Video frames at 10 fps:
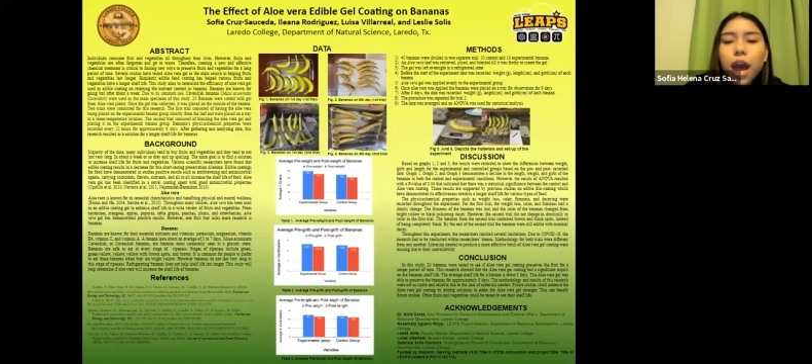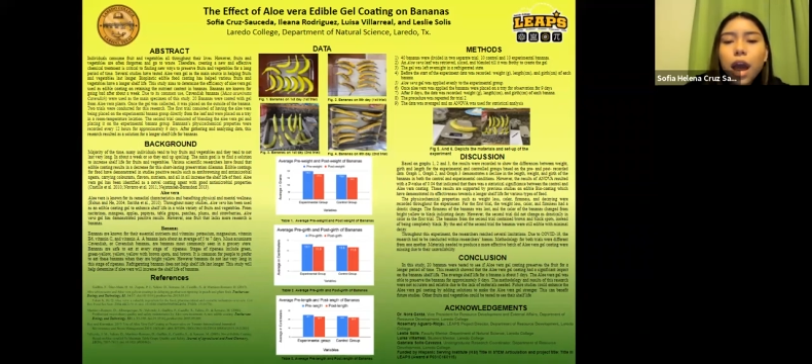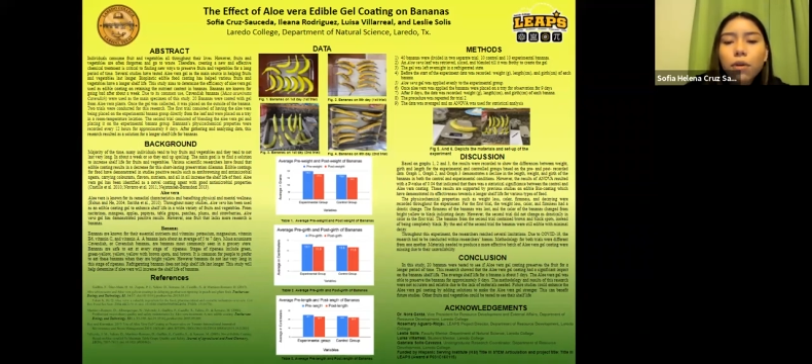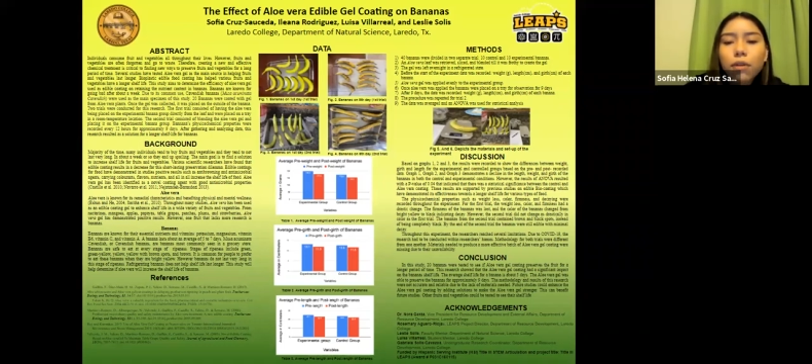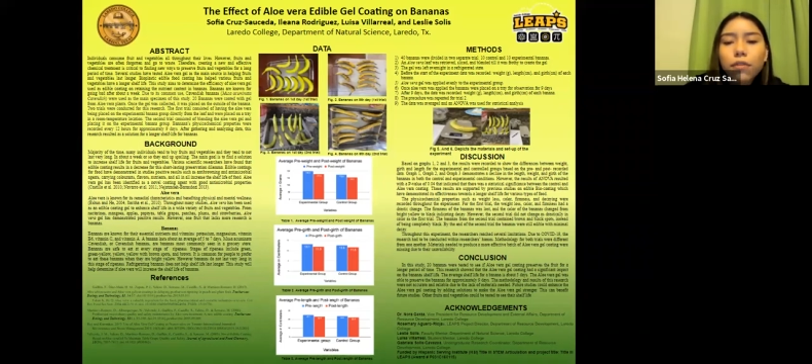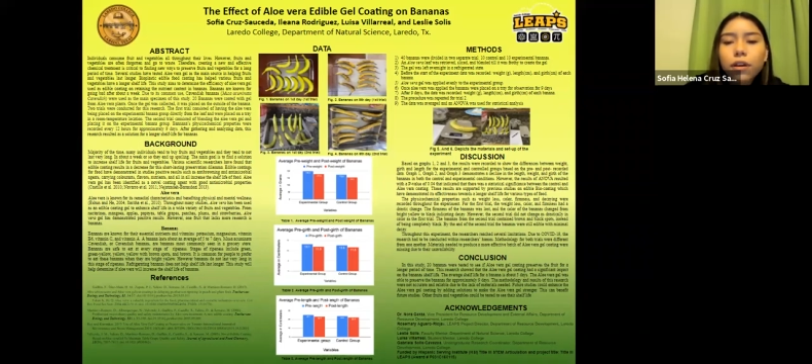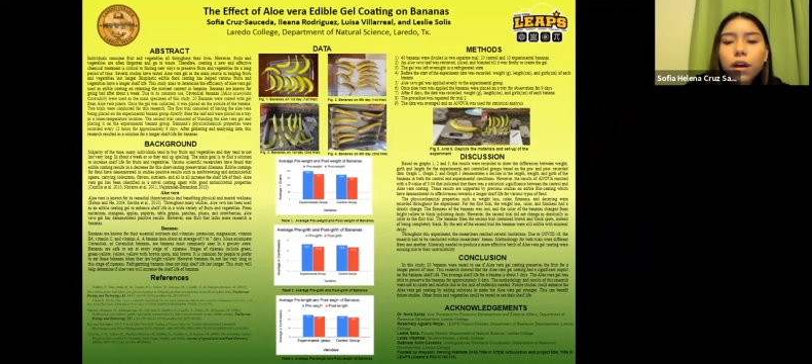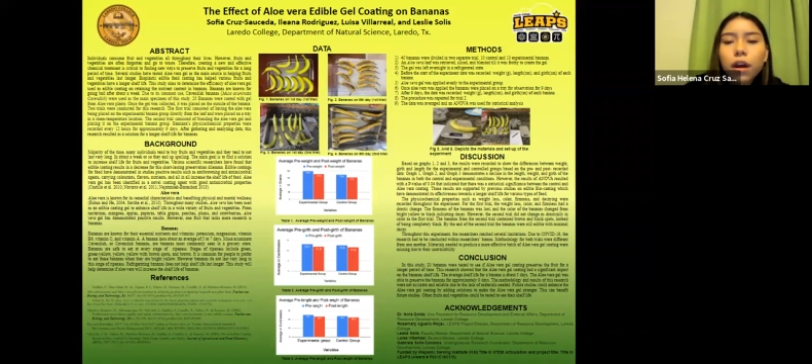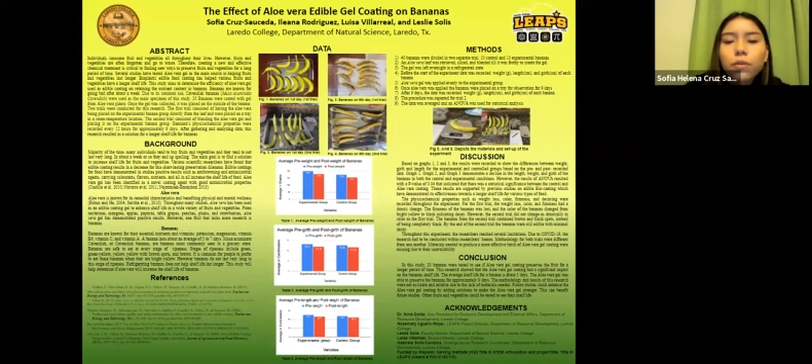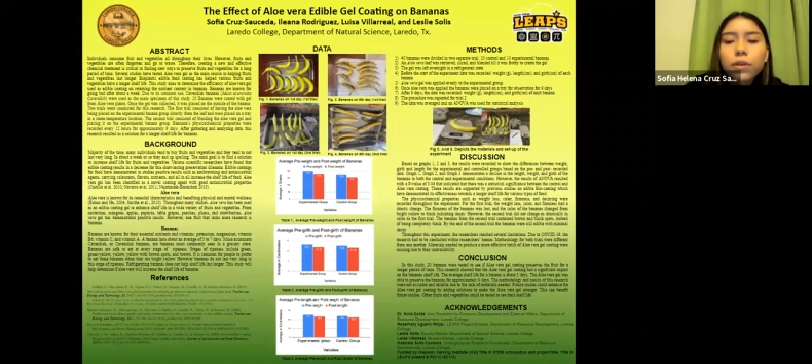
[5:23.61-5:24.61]
However,
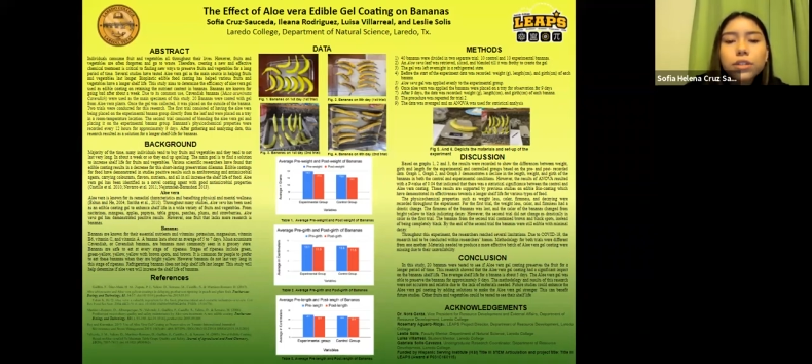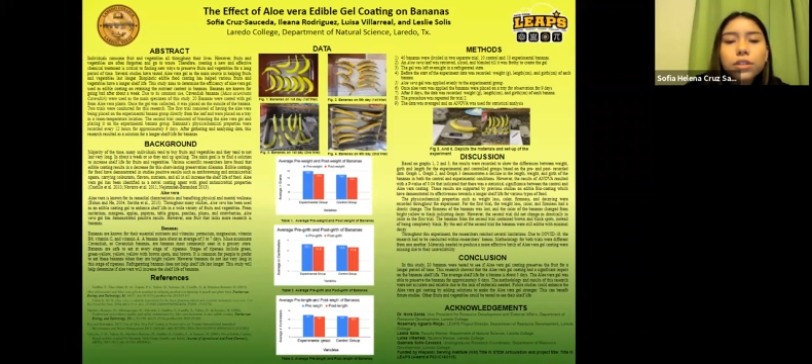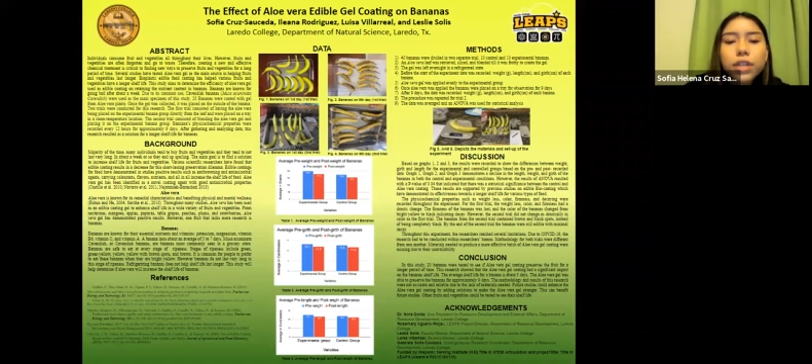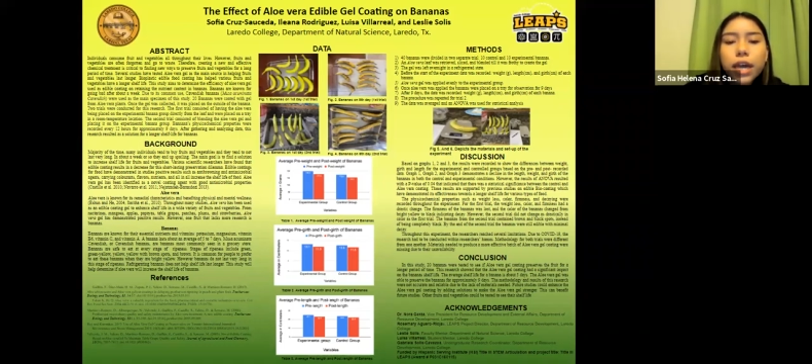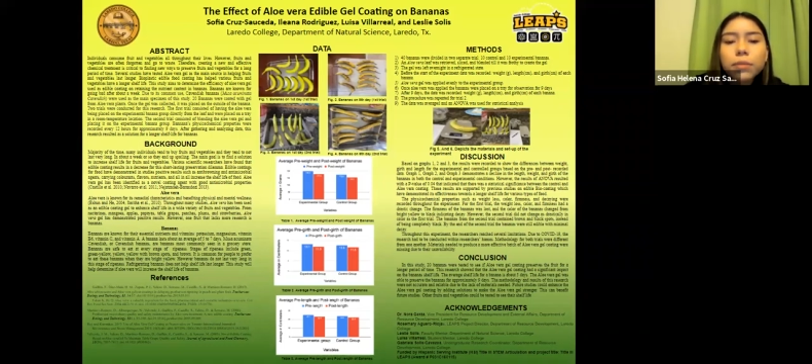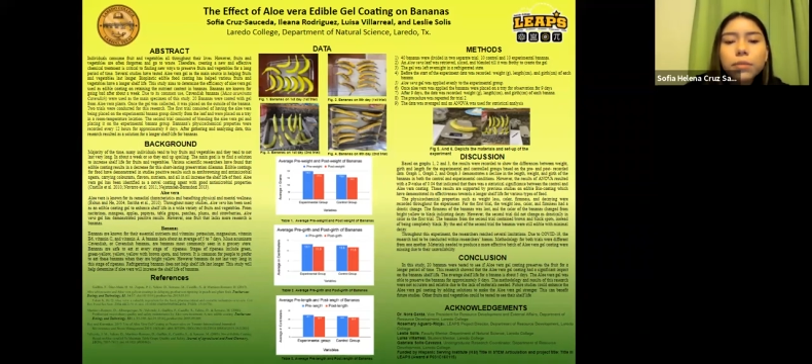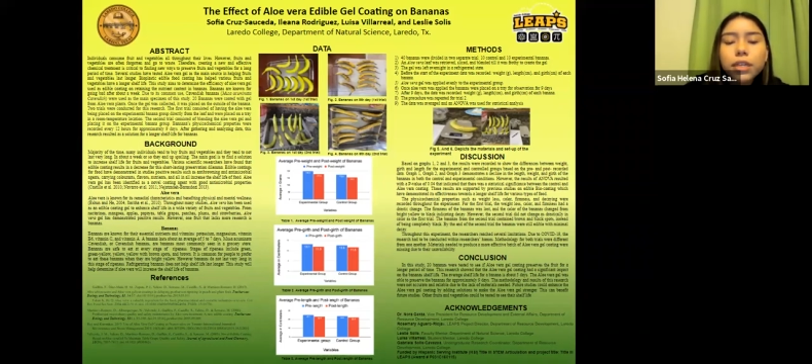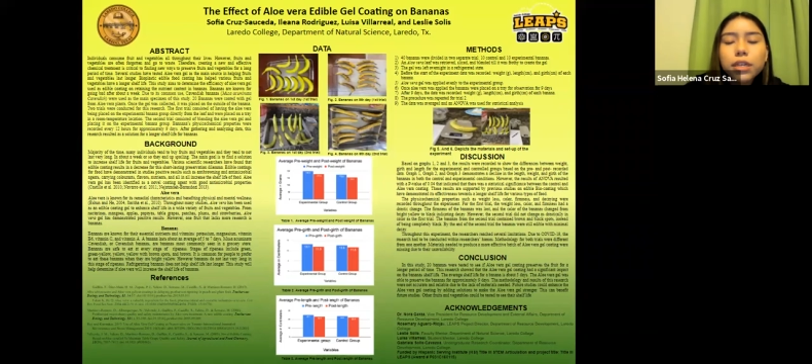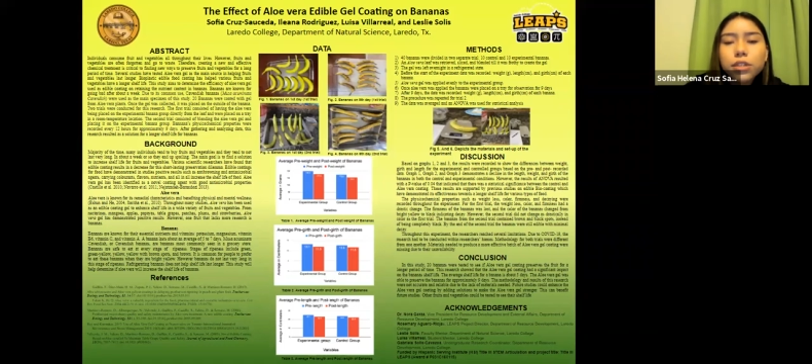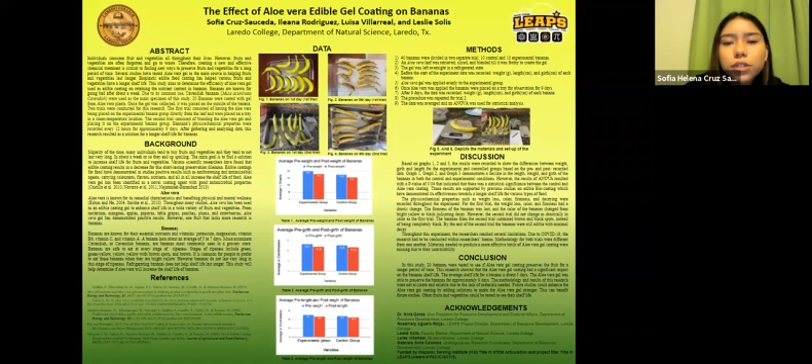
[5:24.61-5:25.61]
our research had
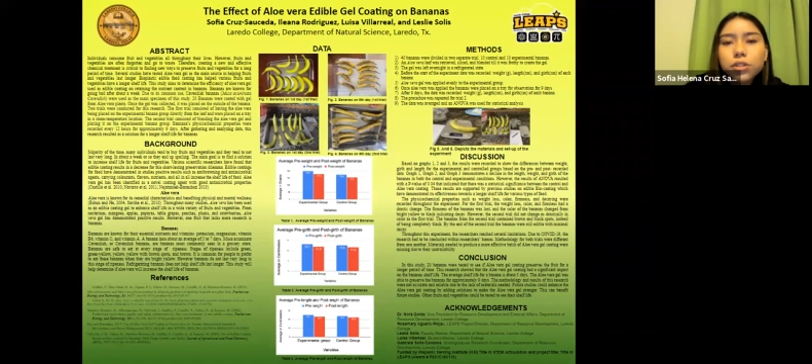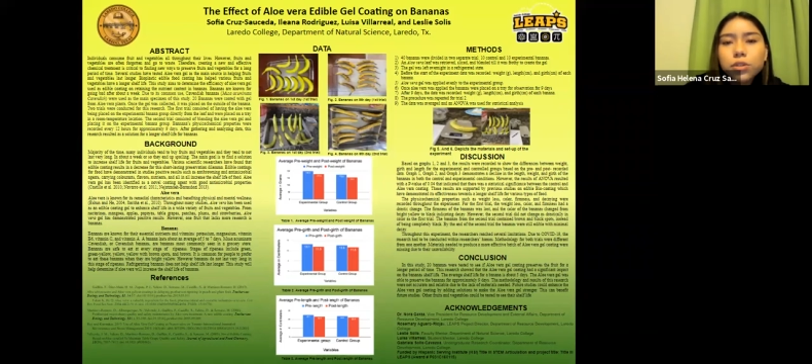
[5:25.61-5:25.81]
limitations